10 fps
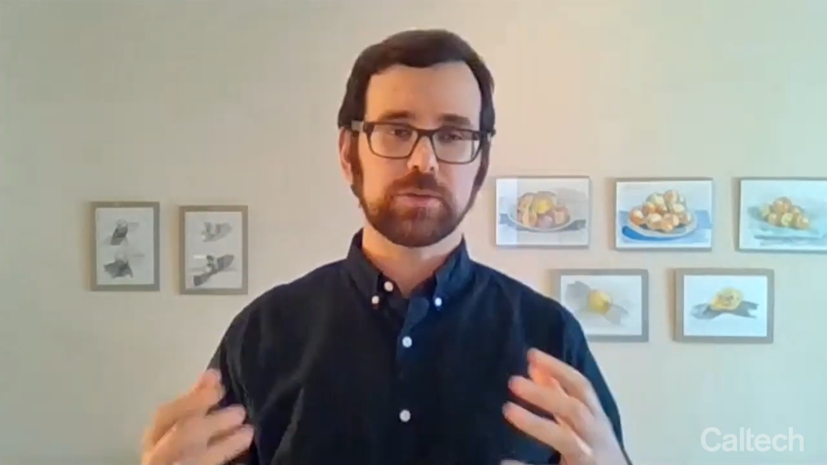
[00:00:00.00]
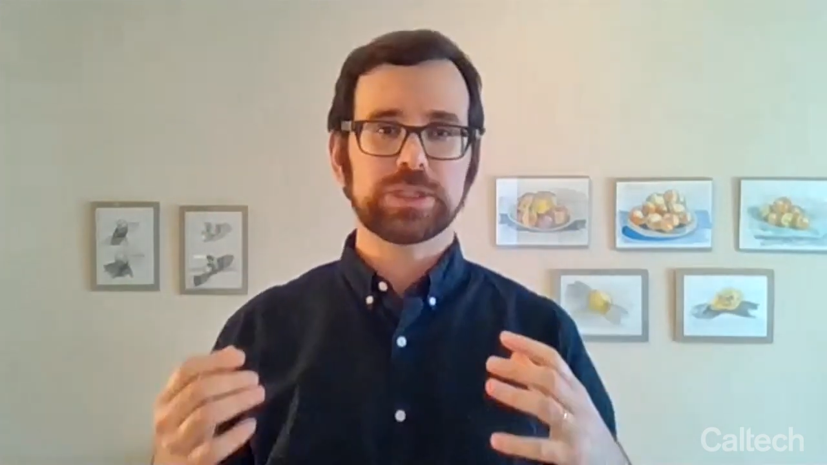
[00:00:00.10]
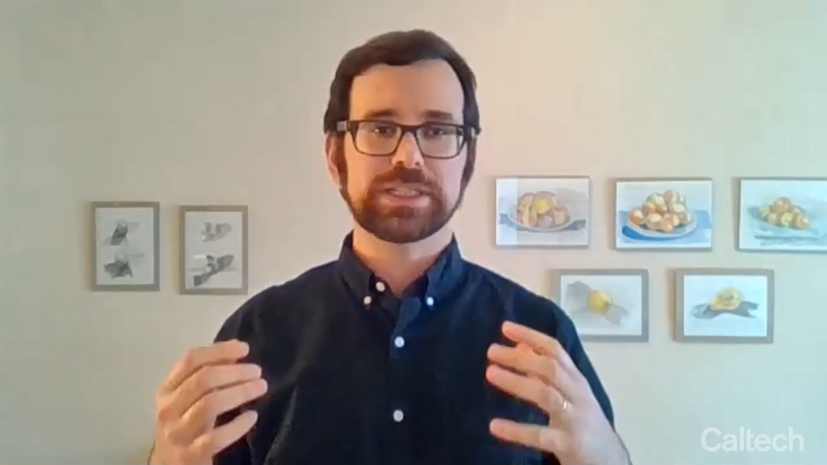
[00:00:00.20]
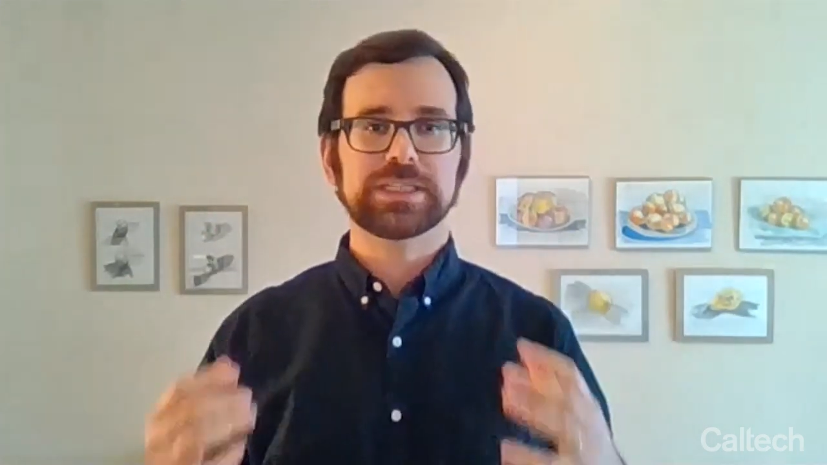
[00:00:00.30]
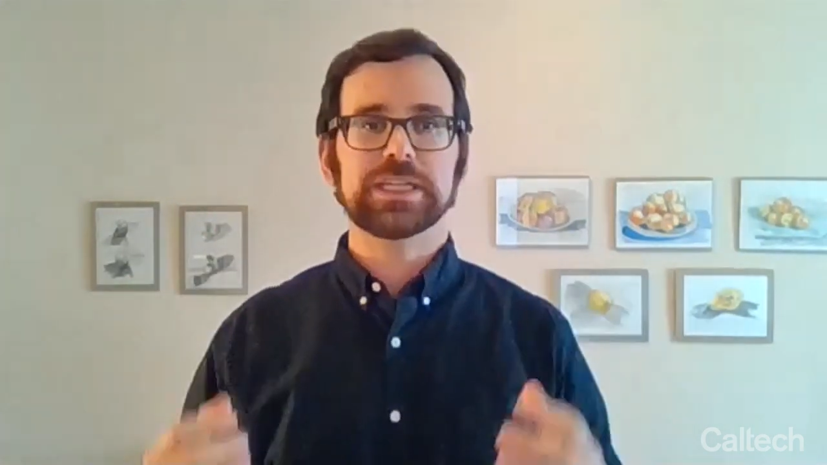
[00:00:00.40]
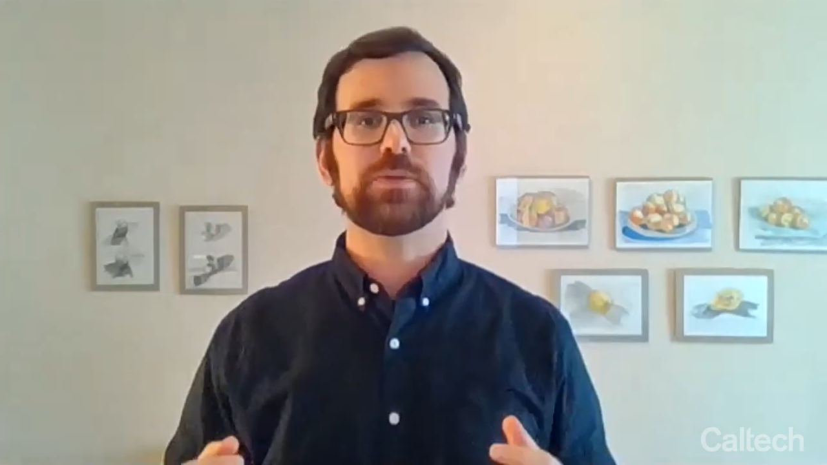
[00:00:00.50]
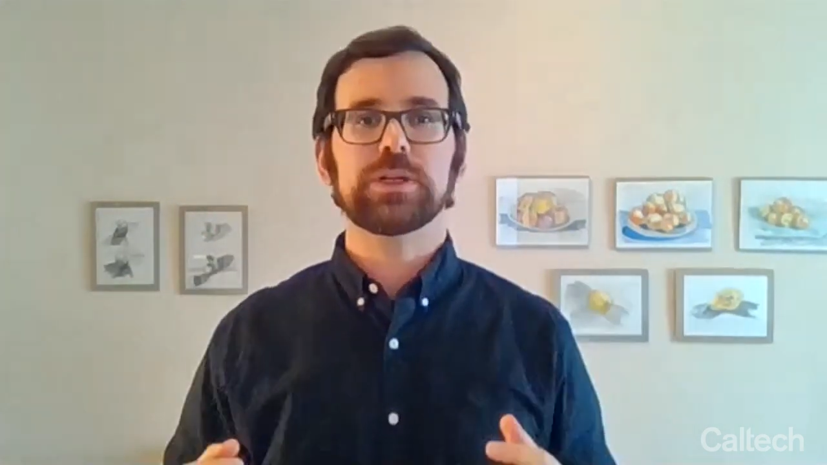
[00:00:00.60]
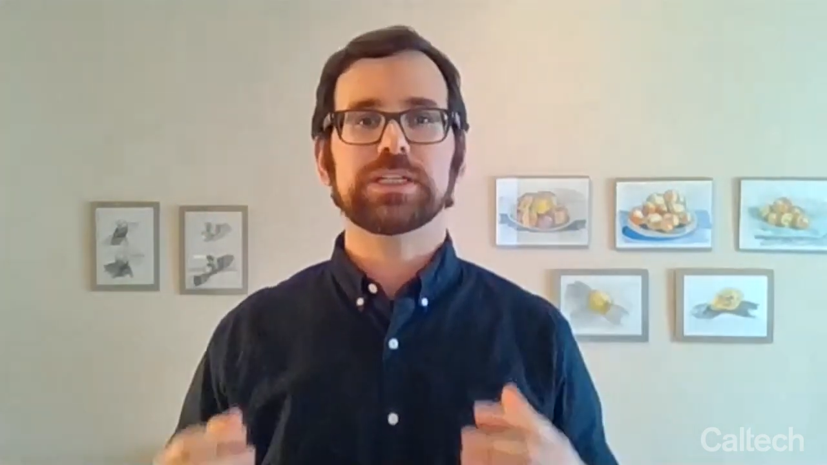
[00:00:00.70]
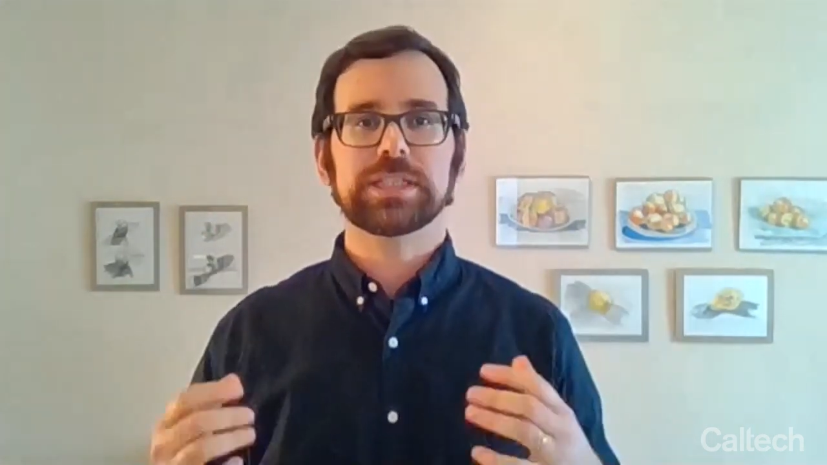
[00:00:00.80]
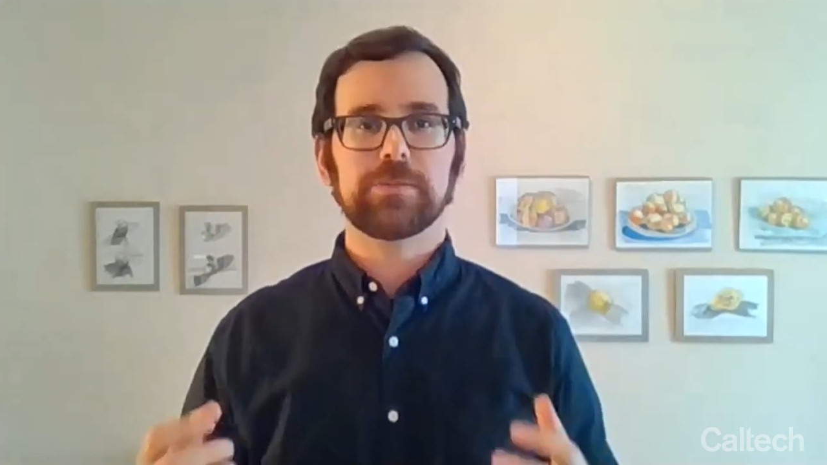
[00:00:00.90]
we
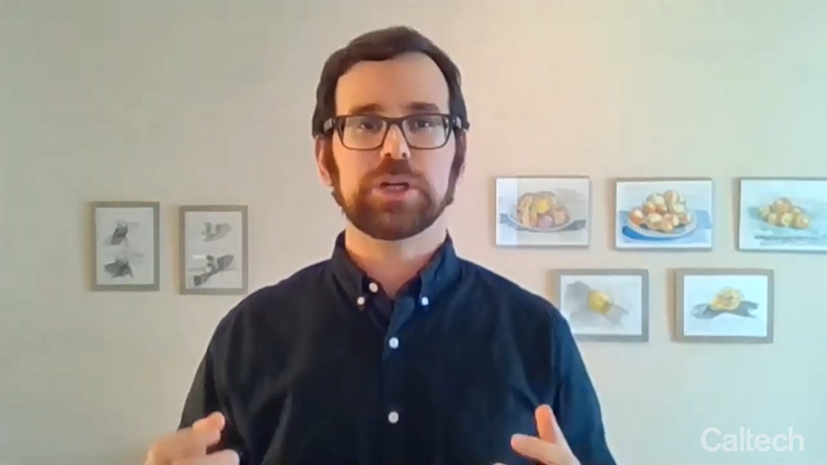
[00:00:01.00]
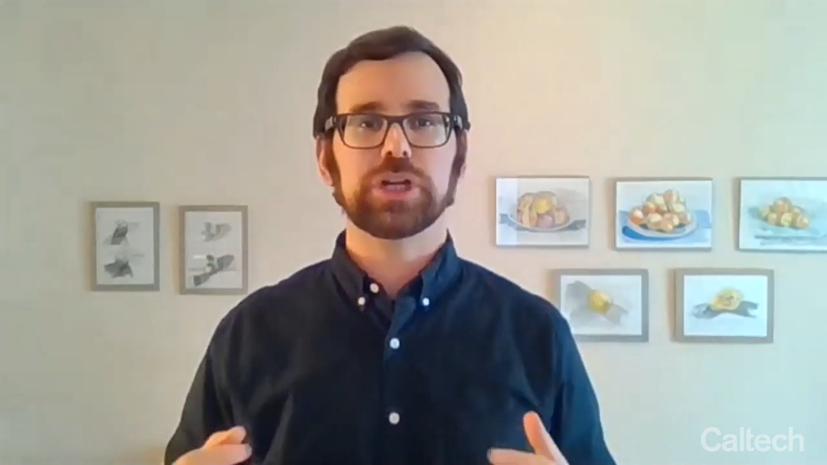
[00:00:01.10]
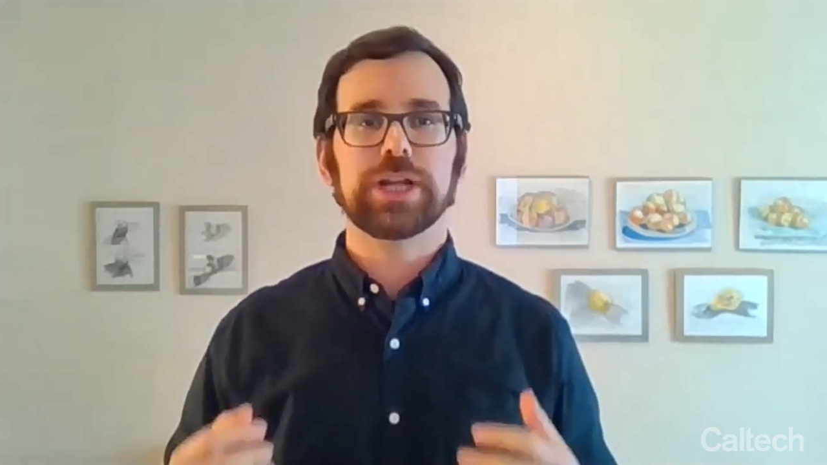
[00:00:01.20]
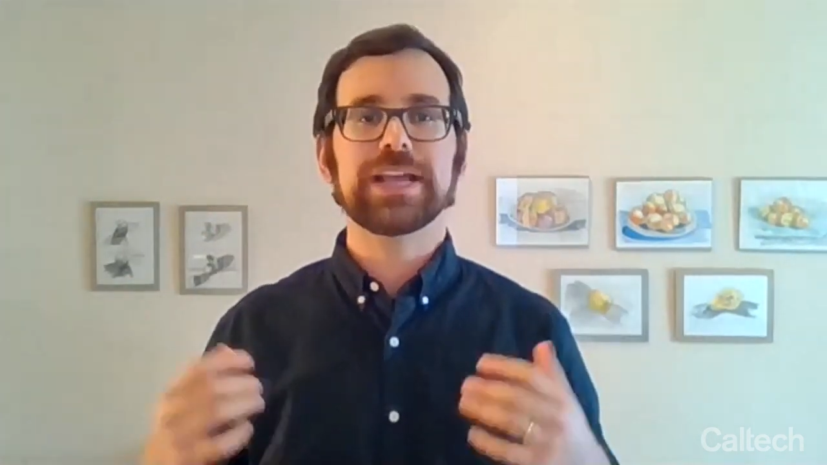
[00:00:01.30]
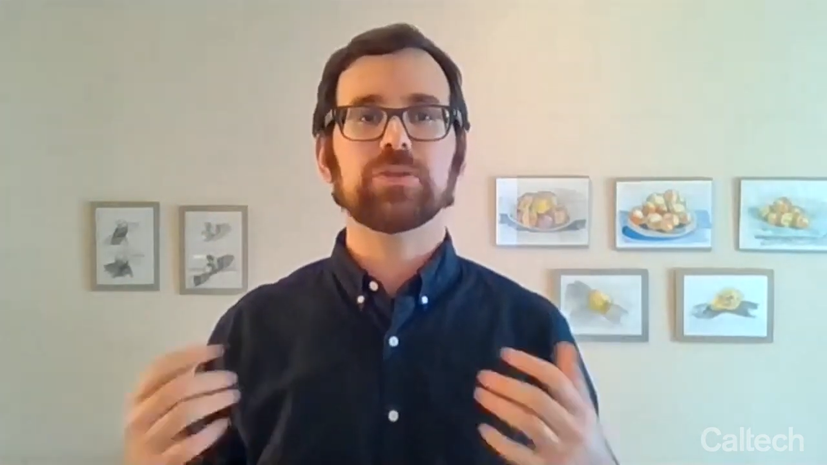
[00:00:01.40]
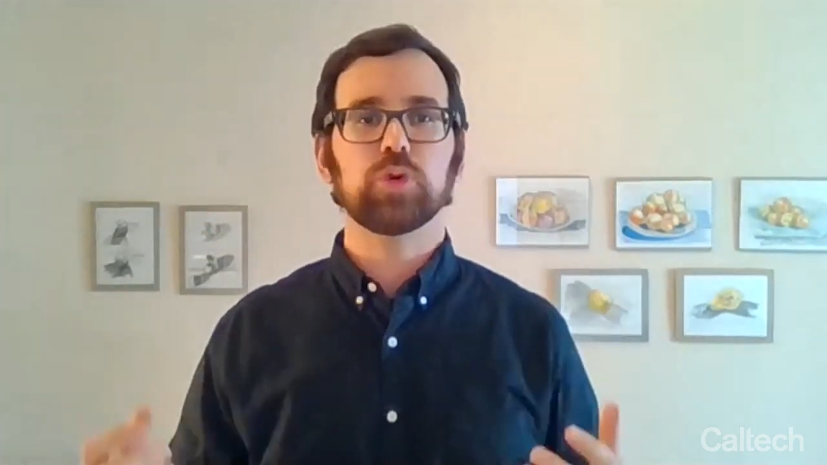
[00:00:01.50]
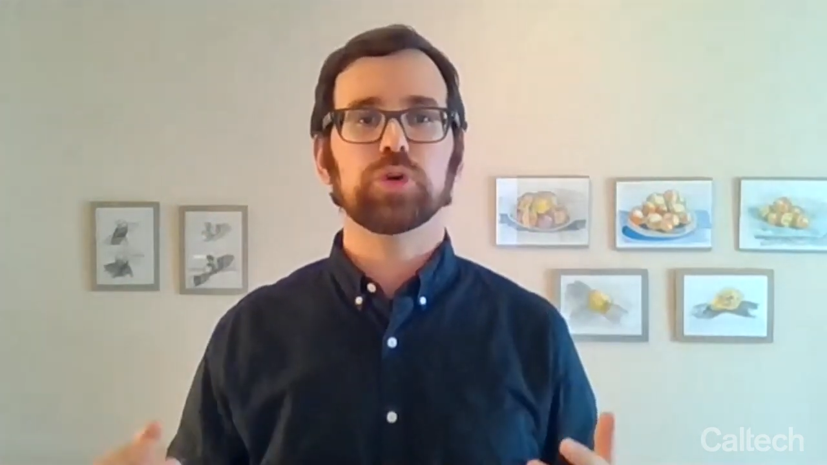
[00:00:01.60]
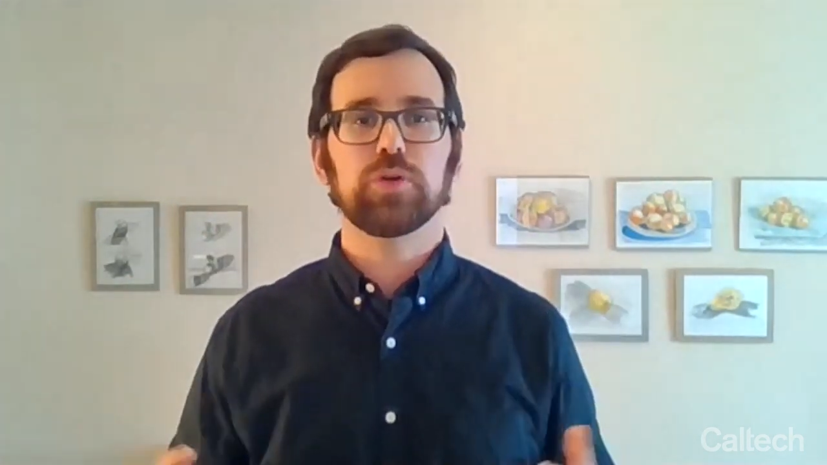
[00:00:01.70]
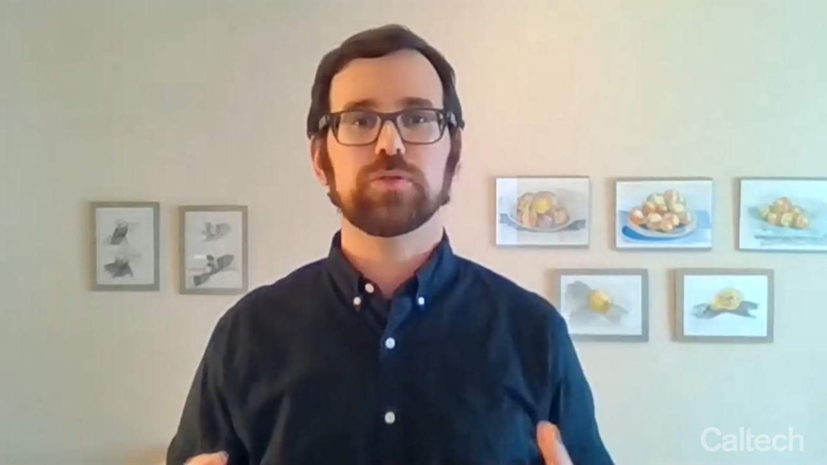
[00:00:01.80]
successfully establish a network